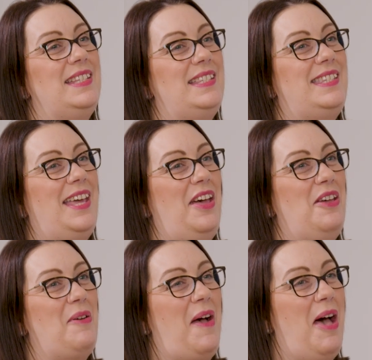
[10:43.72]

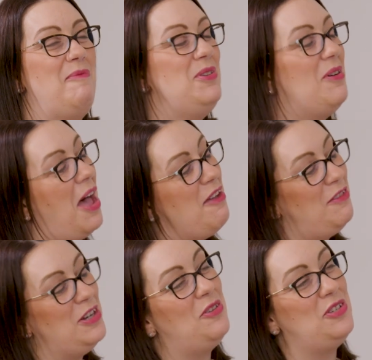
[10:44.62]
So
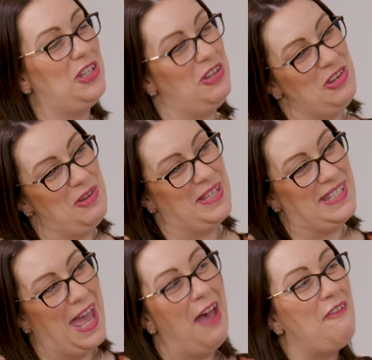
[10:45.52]
hopefully not too new a
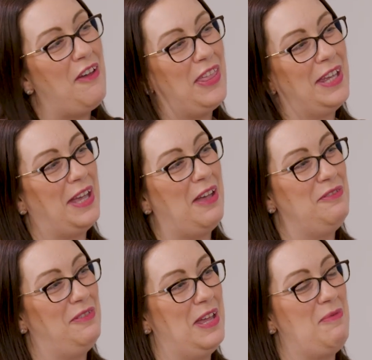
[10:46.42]
Steph. I think
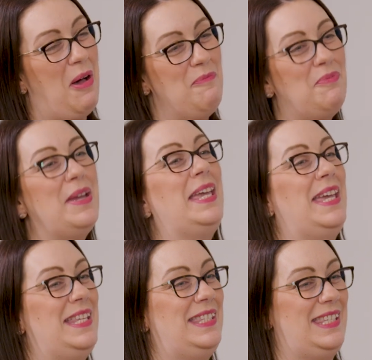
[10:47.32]
hopefully what I'm bringing
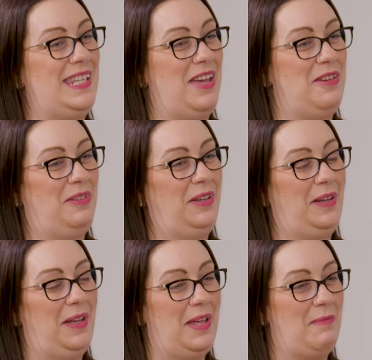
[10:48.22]
is,
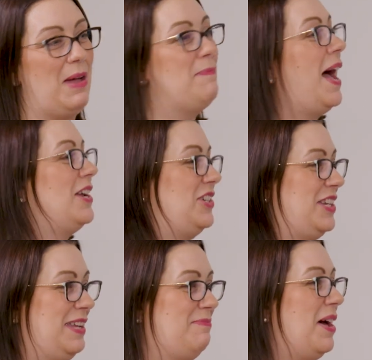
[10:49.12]
my
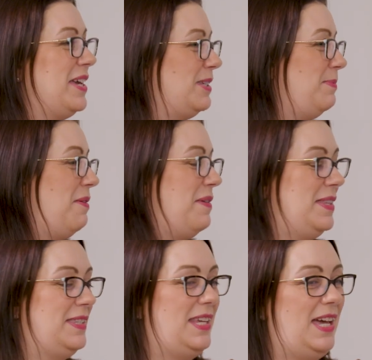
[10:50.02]
passion and my
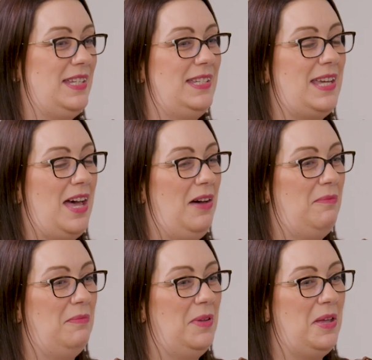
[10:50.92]
experience and,
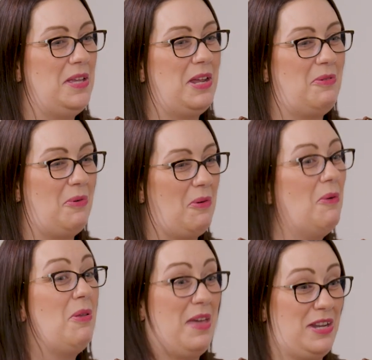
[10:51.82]

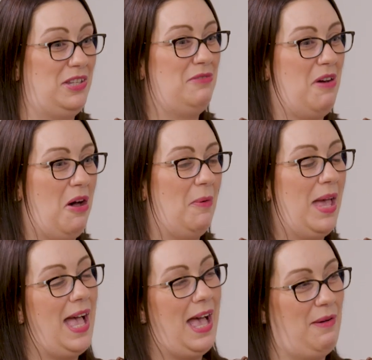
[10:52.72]
all of that to the role.
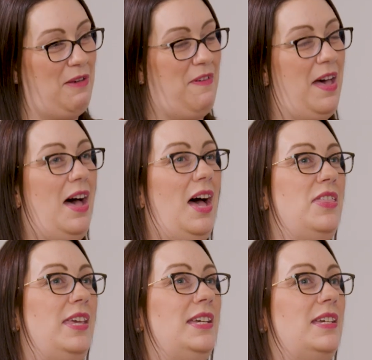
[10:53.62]
However, I
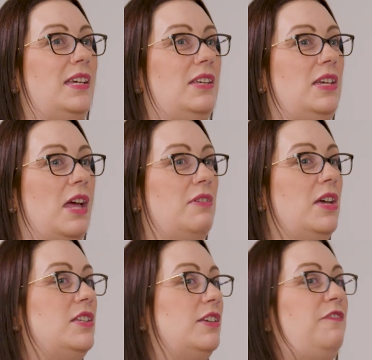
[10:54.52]
think,
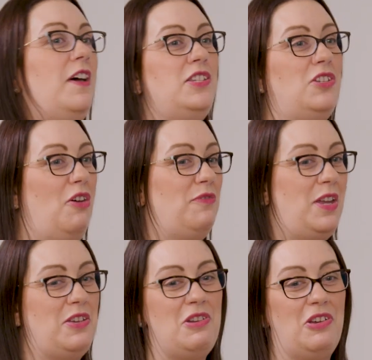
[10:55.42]
so first off, you
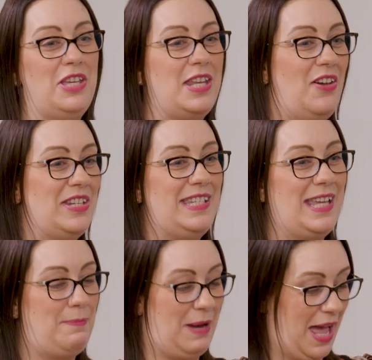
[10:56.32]
look at your
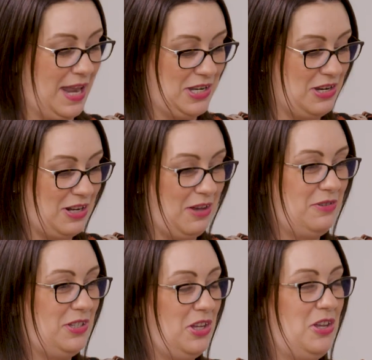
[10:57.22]
90-day plan and you'd go
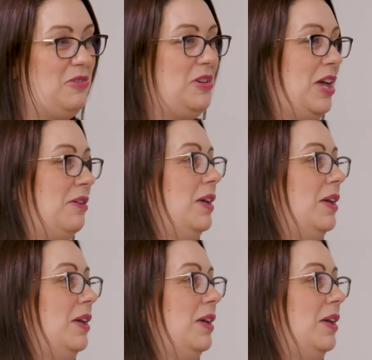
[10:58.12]
to,